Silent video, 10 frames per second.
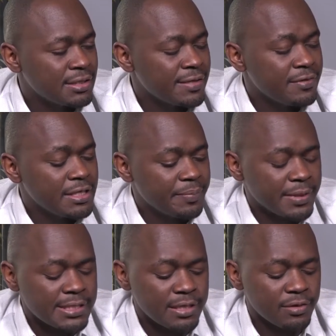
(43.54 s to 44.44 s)

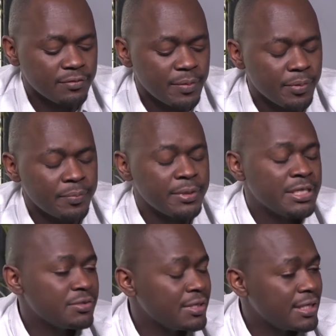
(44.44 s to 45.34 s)
70% of the
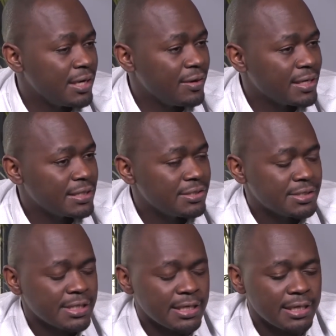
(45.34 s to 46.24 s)
population in our
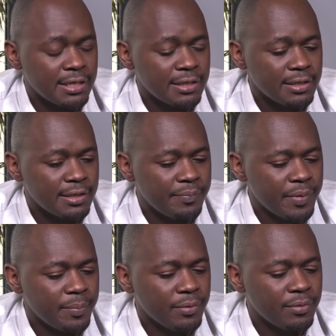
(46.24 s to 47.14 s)
regions are
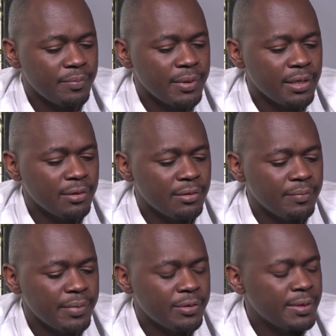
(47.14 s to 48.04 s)
people
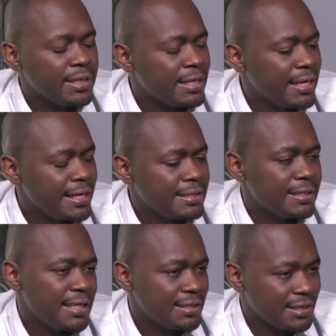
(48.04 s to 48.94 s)
below between
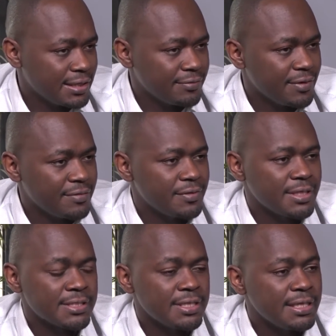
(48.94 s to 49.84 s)
18 and 35
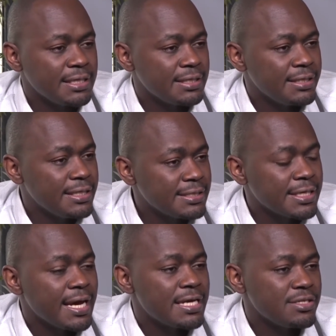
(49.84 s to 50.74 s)
years.
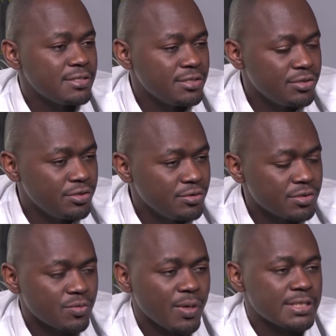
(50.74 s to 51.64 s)
These guys
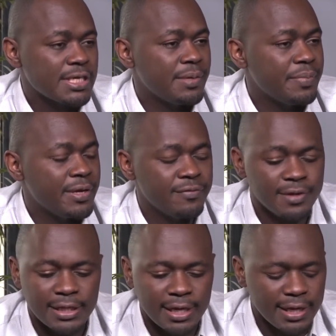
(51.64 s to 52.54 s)
use WhatsApp
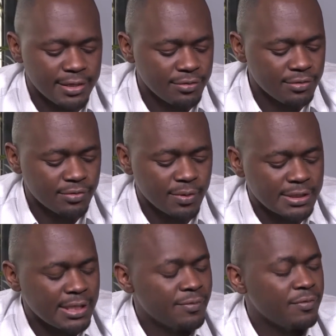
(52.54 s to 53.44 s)
heavily. I use
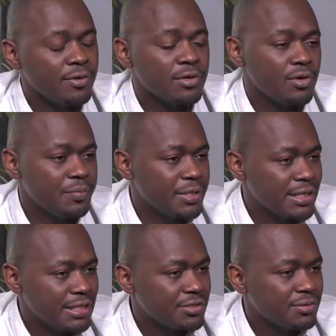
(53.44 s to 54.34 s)
WhatsApp for all
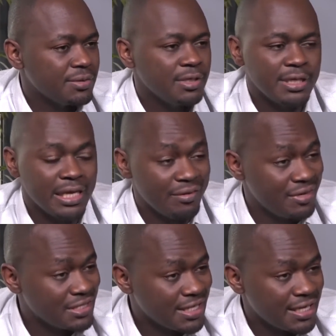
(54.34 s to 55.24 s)
communication,
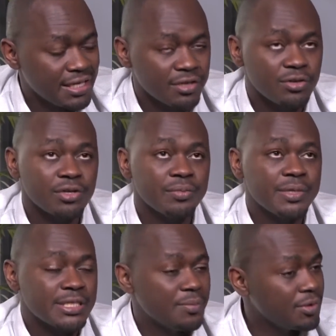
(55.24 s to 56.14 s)
even sharing
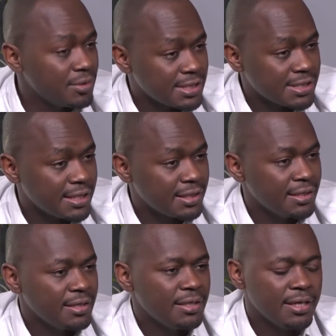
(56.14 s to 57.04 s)
documents. I'm always there.
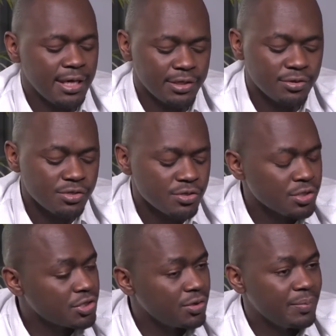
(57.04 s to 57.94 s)
I use
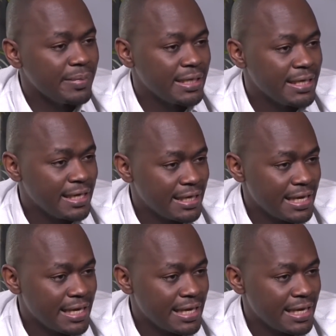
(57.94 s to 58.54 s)
social media